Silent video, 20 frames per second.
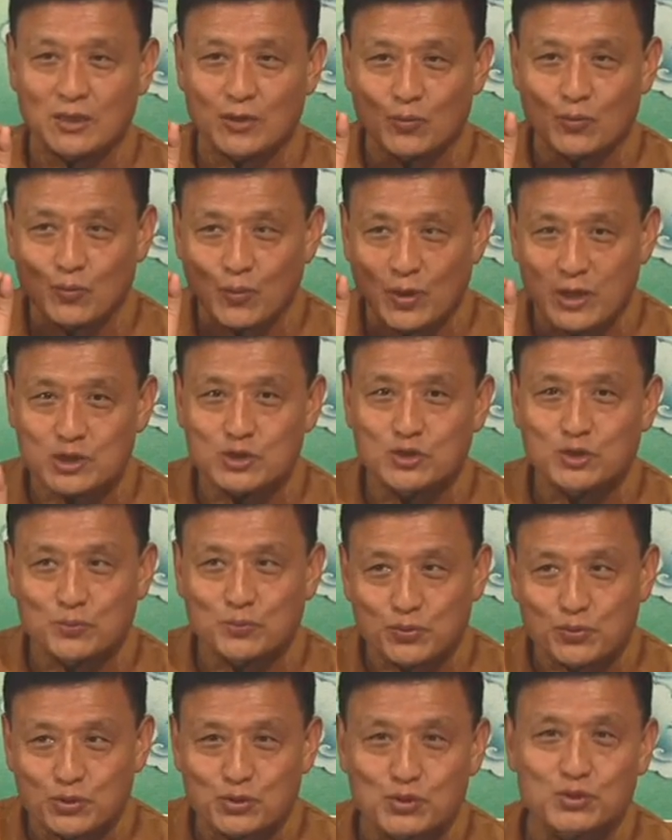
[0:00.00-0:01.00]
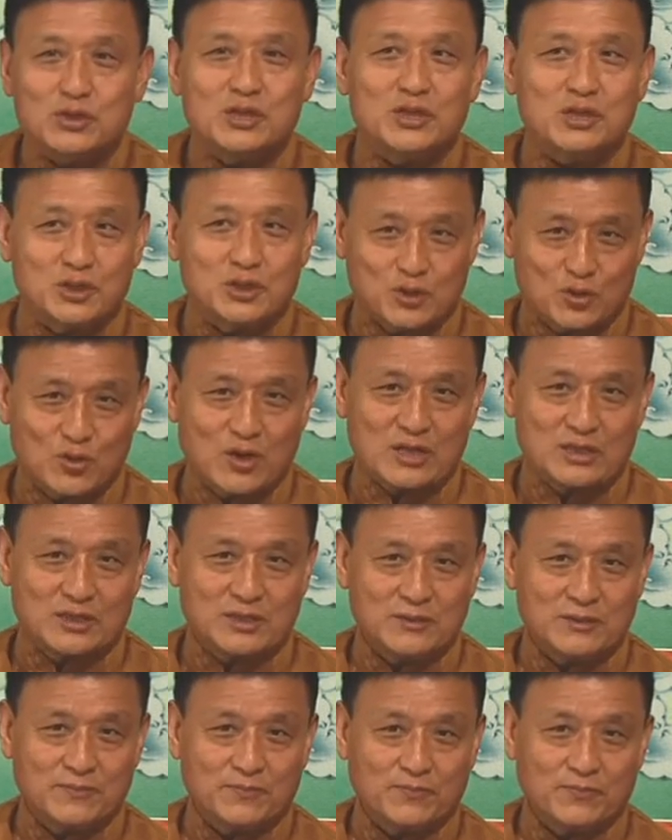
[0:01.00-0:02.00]
Once you produce a
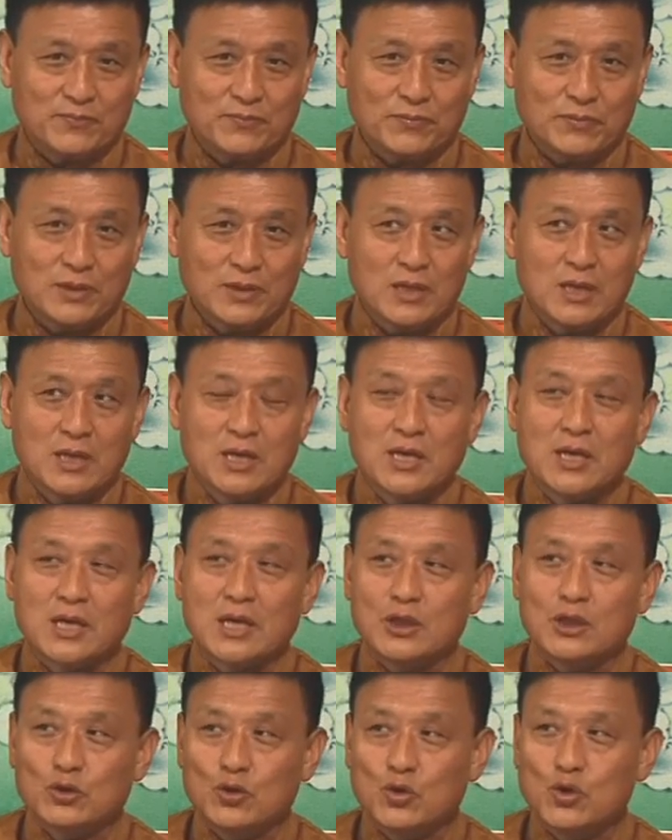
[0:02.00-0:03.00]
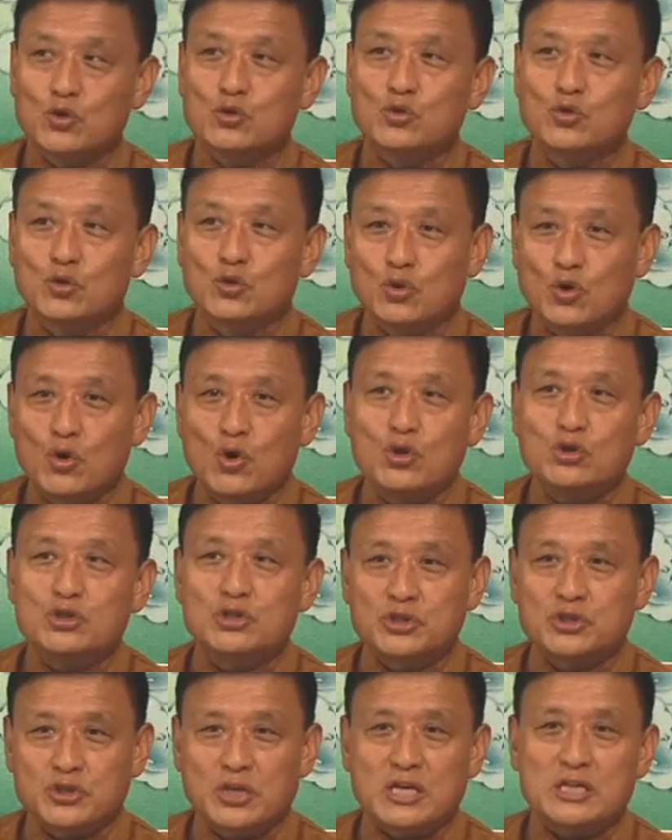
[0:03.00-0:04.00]
stress, and those who know
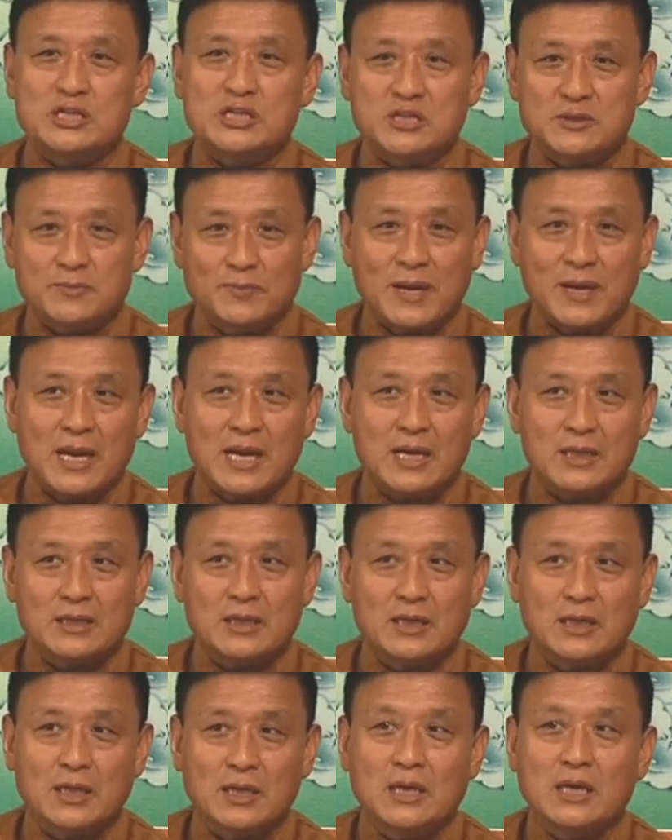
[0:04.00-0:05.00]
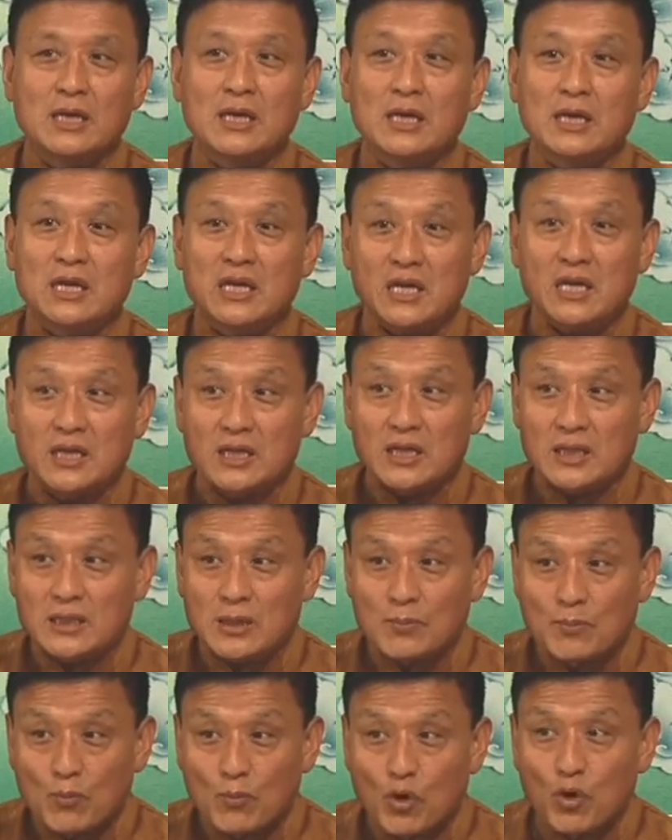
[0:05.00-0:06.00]
stress is bad,
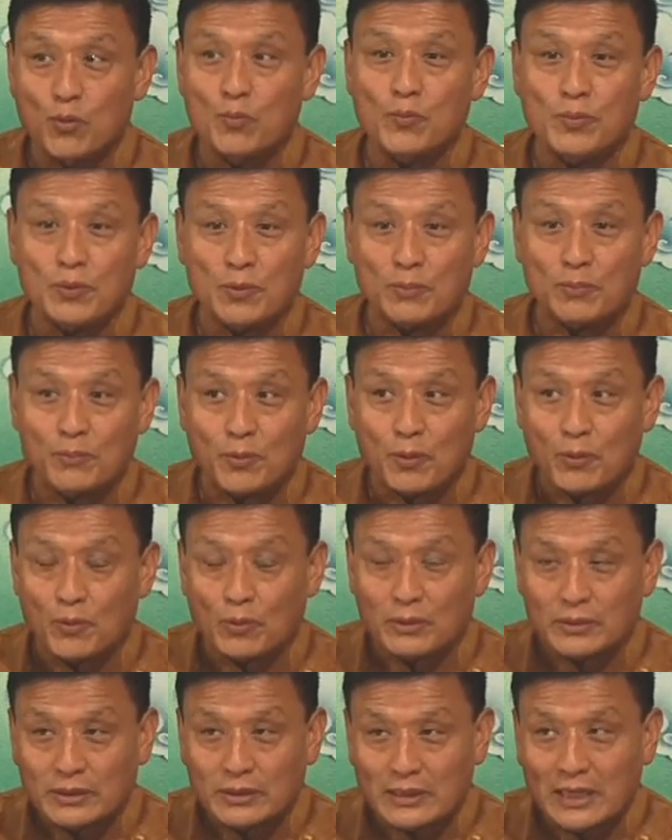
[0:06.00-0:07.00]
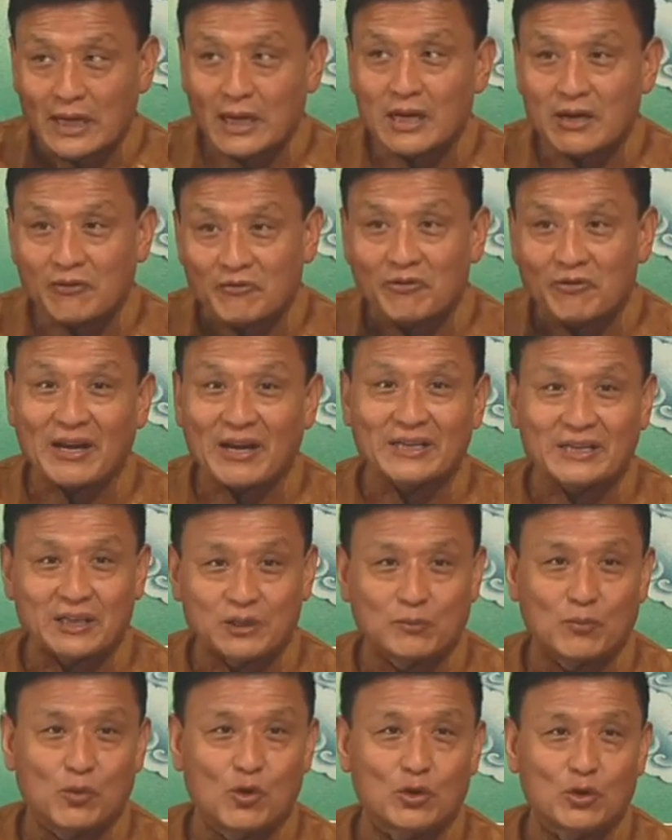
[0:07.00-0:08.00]
they're affected
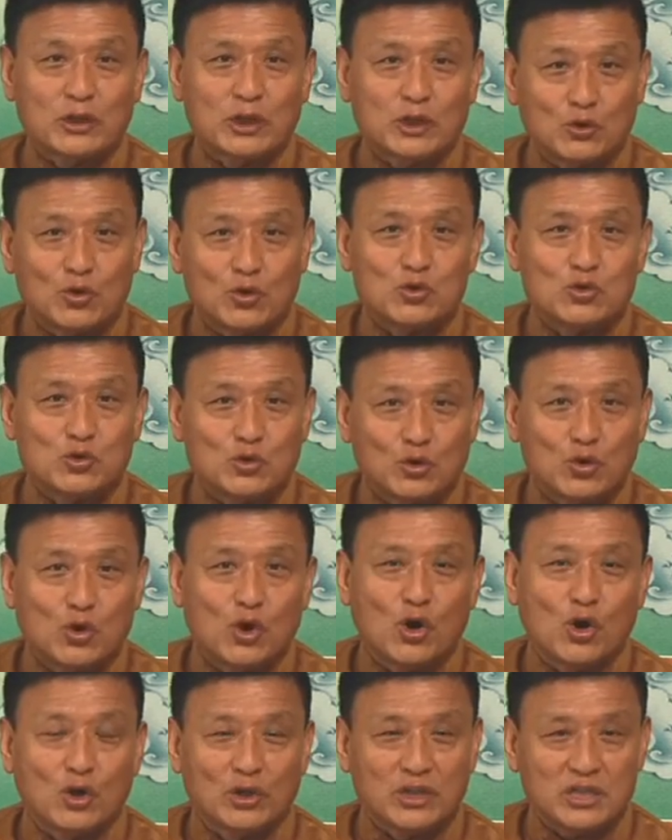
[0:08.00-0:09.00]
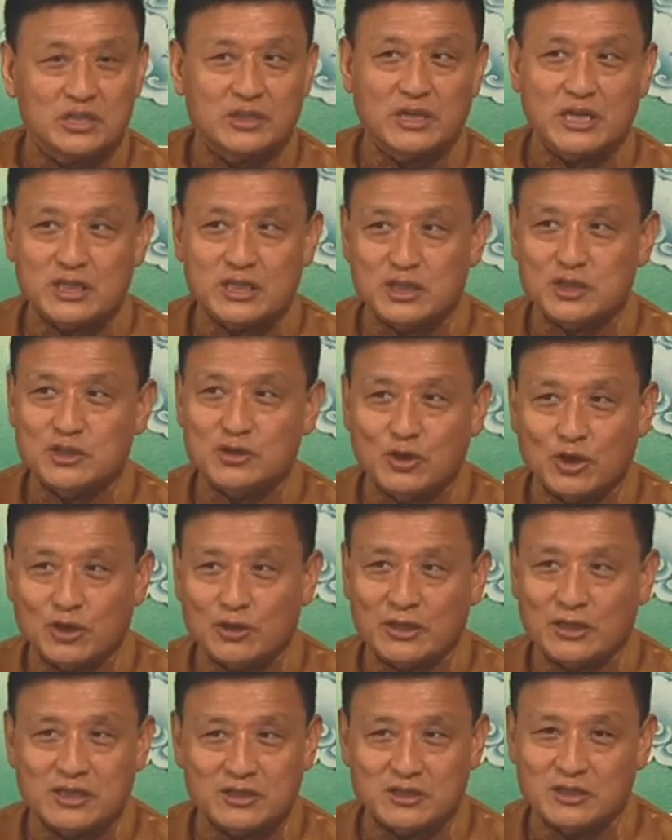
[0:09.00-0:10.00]
more than those who know the stress is
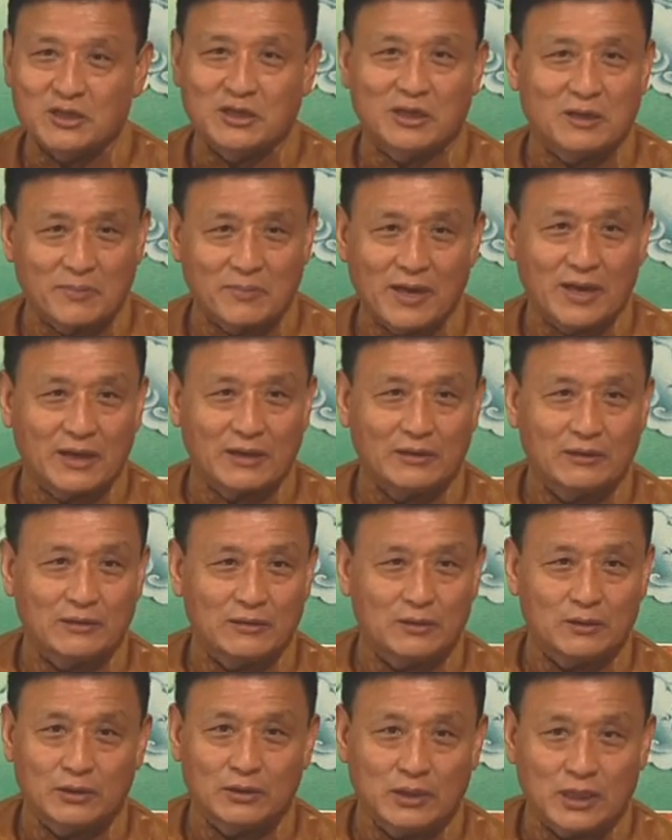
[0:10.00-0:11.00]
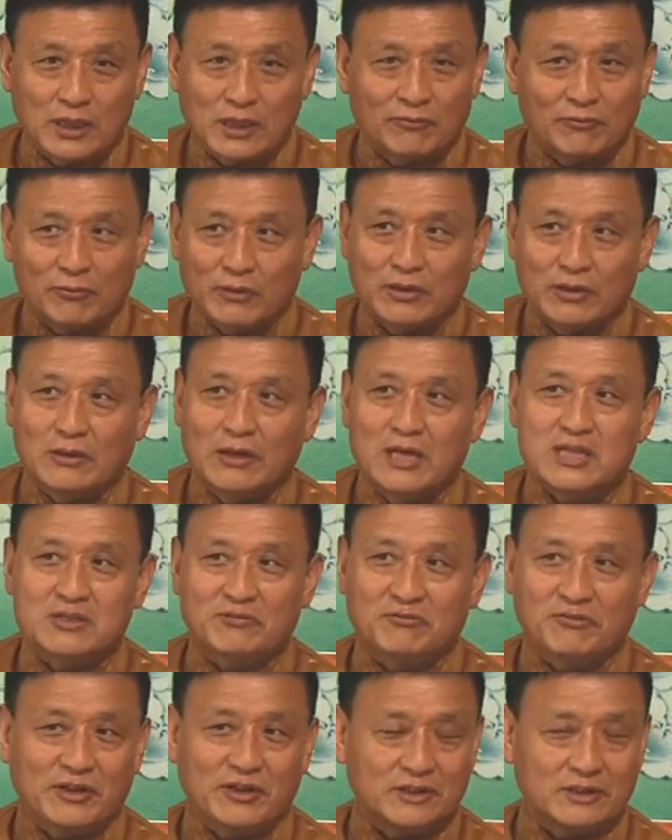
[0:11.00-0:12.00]
not necessarily bad. They're less
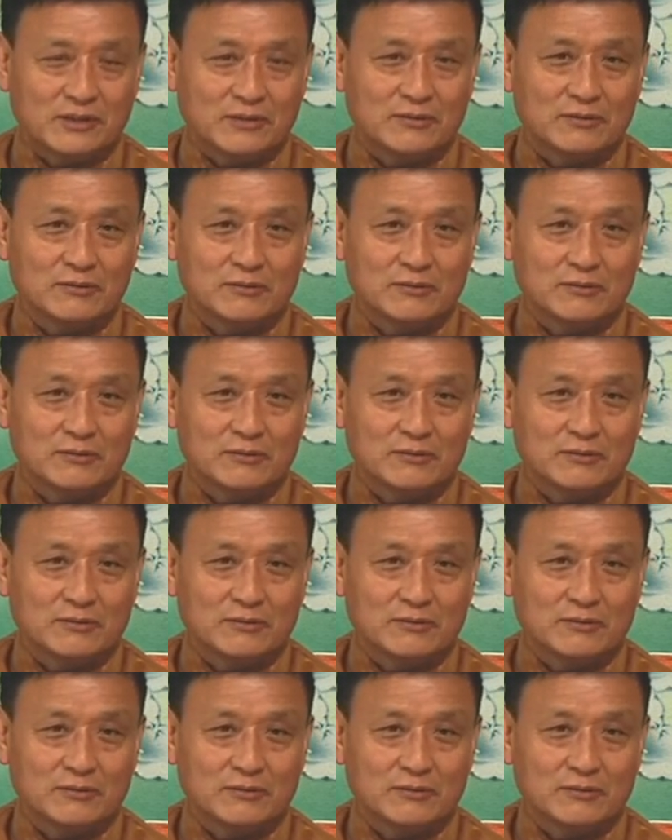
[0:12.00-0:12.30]
affected.